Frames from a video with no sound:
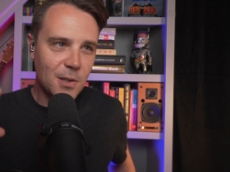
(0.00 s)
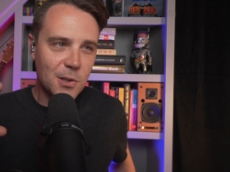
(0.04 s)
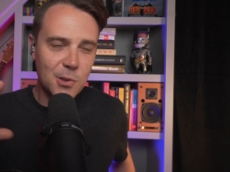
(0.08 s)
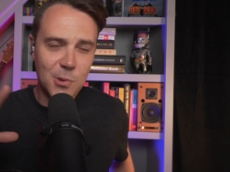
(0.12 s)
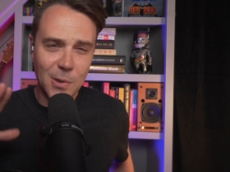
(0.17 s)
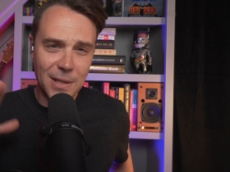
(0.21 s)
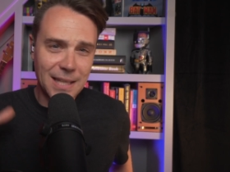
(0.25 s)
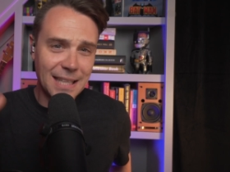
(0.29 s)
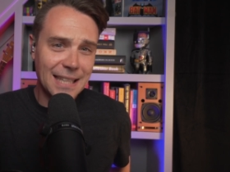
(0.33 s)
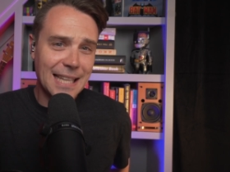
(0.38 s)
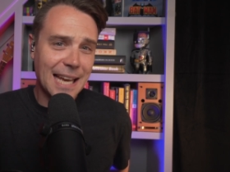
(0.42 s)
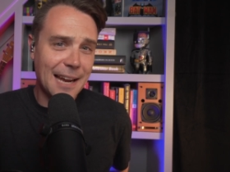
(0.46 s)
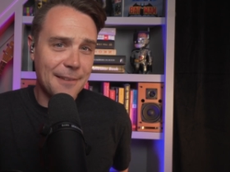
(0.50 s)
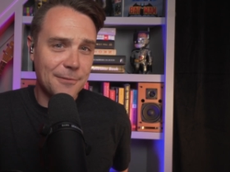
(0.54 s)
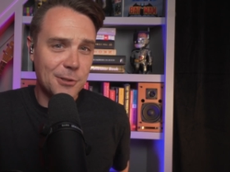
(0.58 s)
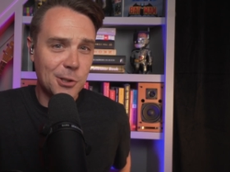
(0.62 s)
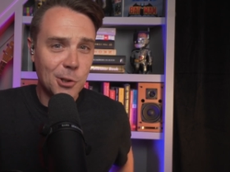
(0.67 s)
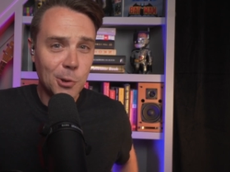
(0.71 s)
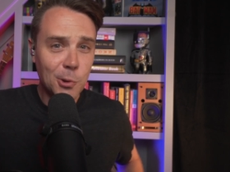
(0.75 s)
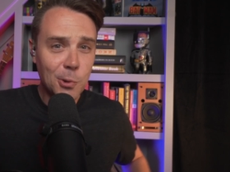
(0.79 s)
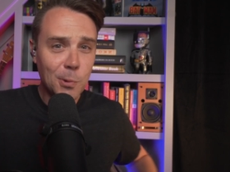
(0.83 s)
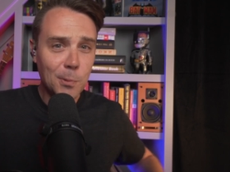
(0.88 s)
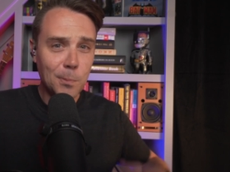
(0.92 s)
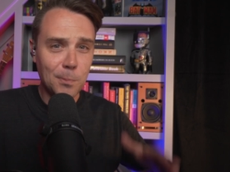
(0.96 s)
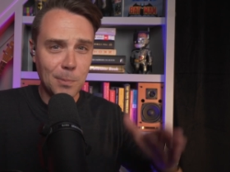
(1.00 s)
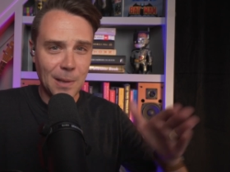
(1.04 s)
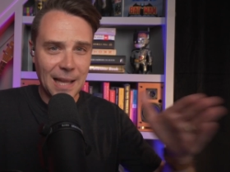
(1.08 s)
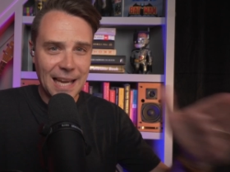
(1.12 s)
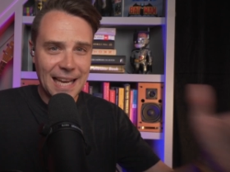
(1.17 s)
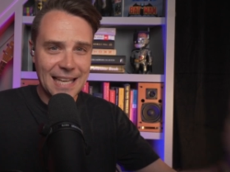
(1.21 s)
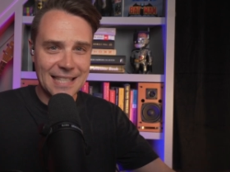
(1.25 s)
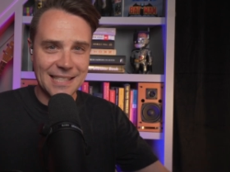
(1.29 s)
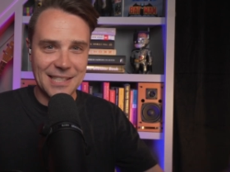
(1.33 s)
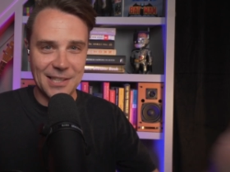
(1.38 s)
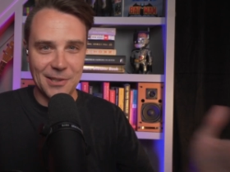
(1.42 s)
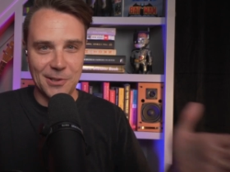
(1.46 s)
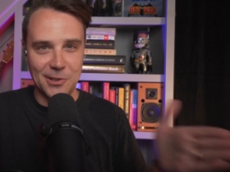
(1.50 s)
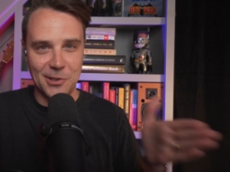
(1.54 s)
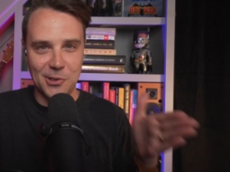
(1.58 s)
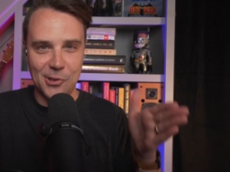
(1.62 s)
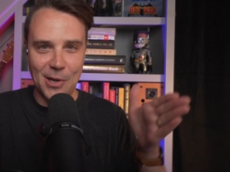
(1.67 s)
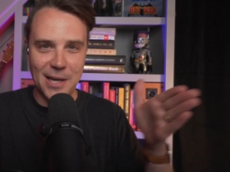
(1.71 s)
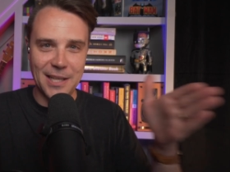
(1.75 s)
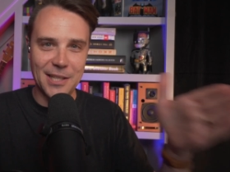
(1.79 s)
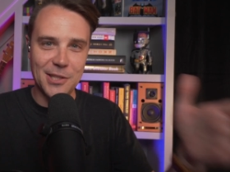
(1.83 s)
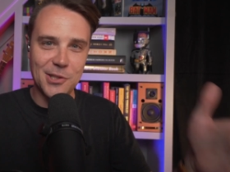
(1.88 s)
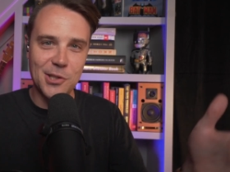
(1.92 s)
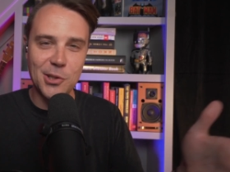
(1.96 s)
So I think they have two plans here they're
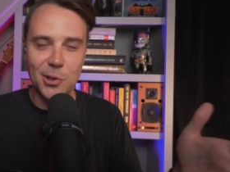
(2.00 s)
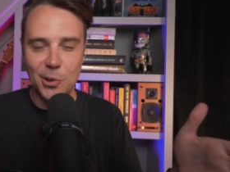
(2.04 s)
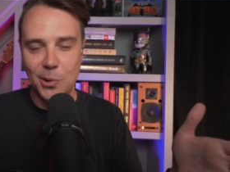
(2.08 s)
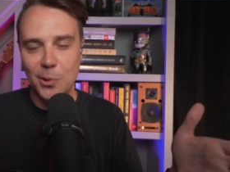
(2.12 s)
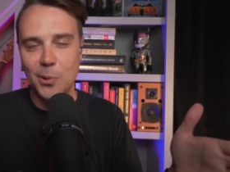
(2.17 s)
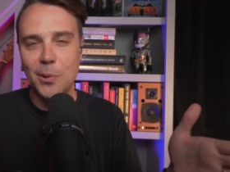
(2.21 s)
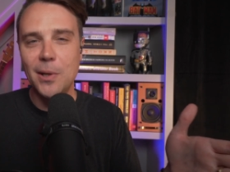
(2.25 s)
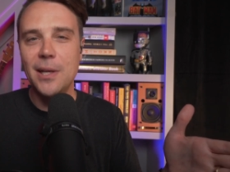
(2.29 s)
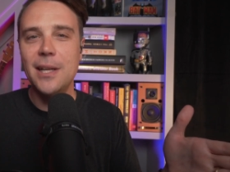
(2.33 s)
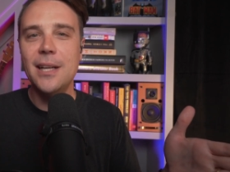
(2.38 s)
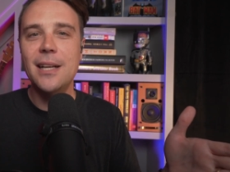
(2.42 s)
trying to do.